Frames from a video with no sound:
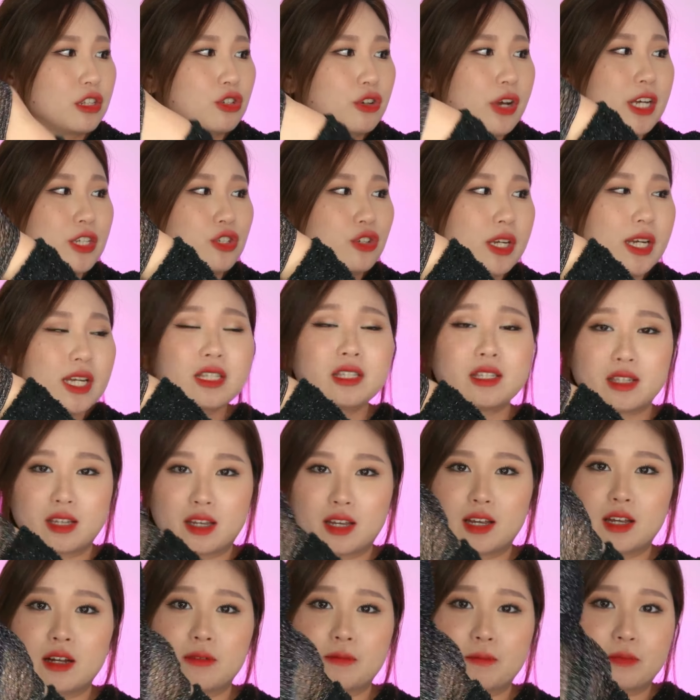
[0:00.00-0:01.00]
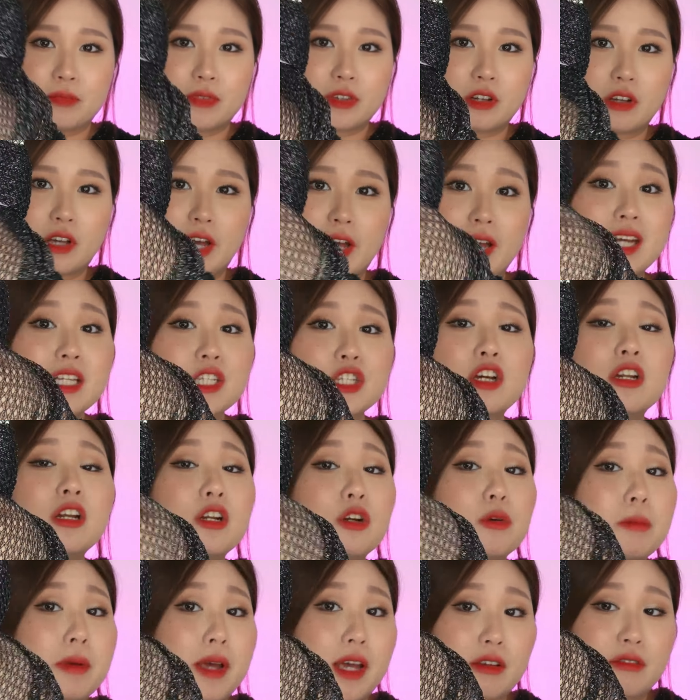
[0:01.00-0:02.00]
So as you can see, okay, it's not
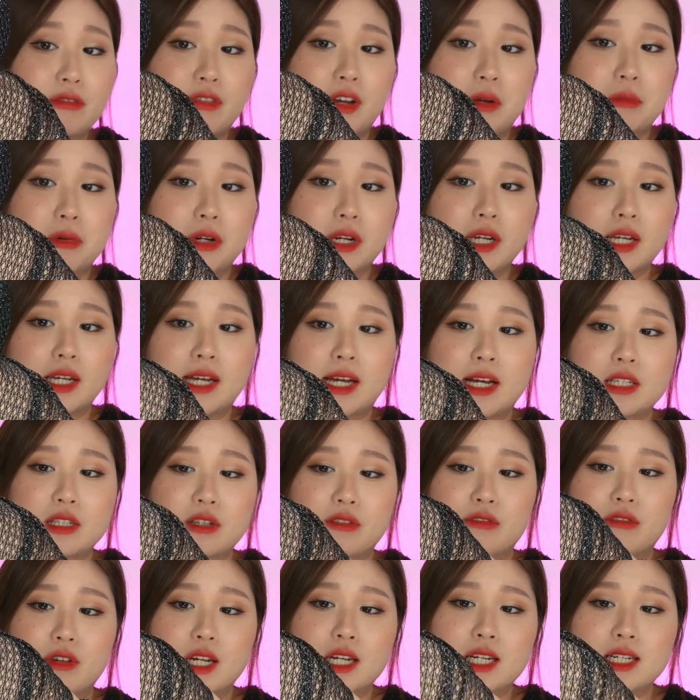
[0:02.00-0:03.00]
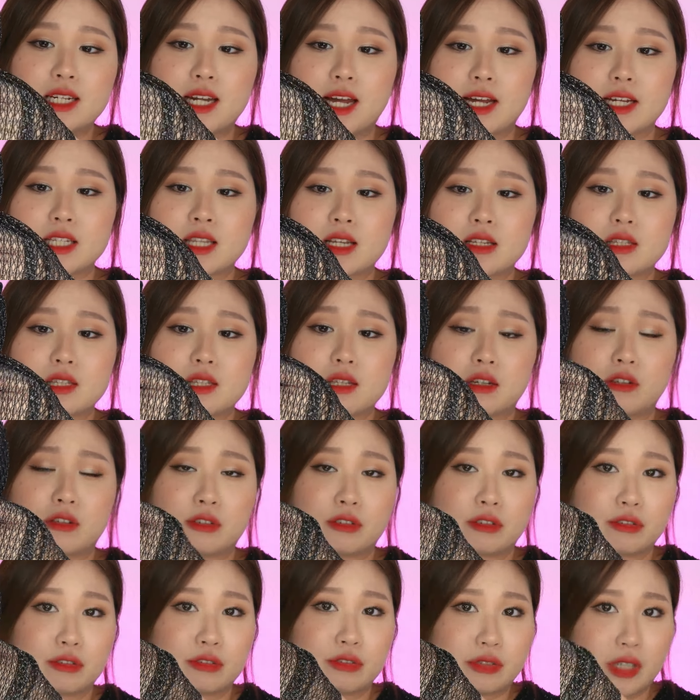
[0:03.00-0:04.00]
an opaque fabric. It has a really nice
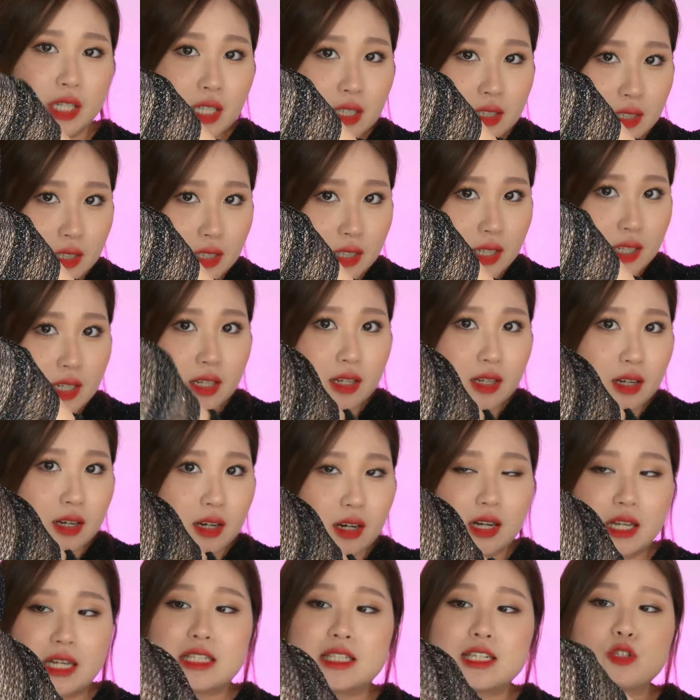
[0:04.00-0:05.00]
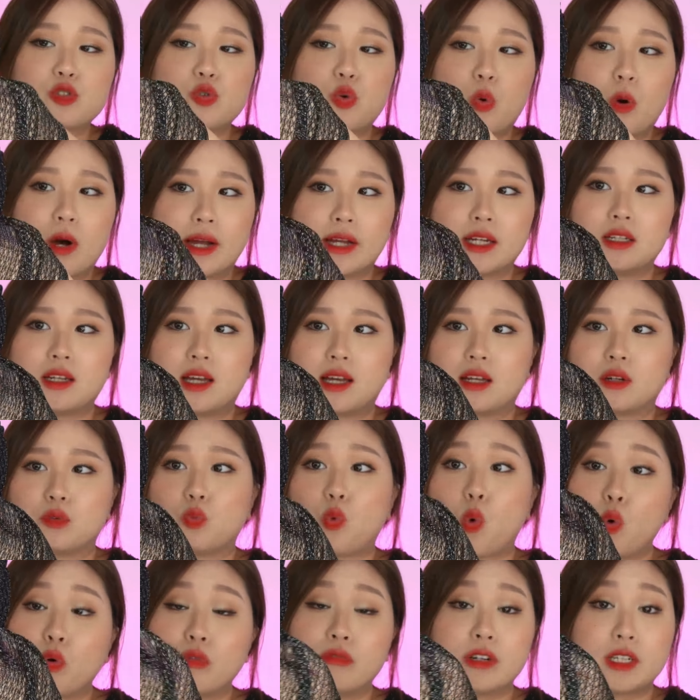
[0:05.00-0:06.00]
silver uh, intertwined
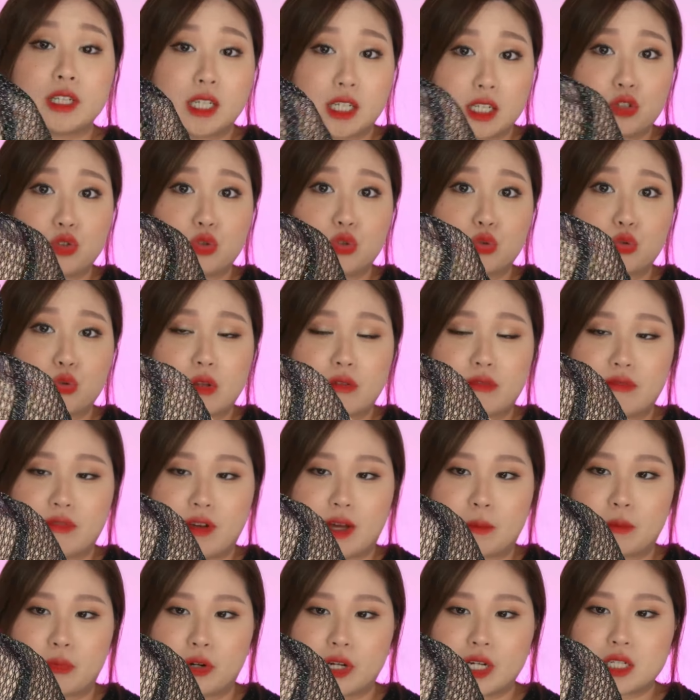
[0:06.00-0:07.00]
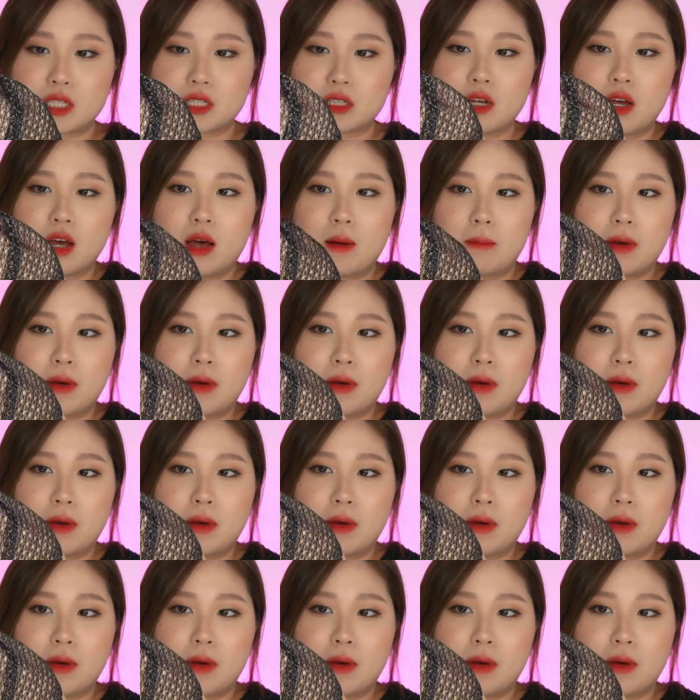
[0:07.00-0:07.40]
and woven into the fabrics.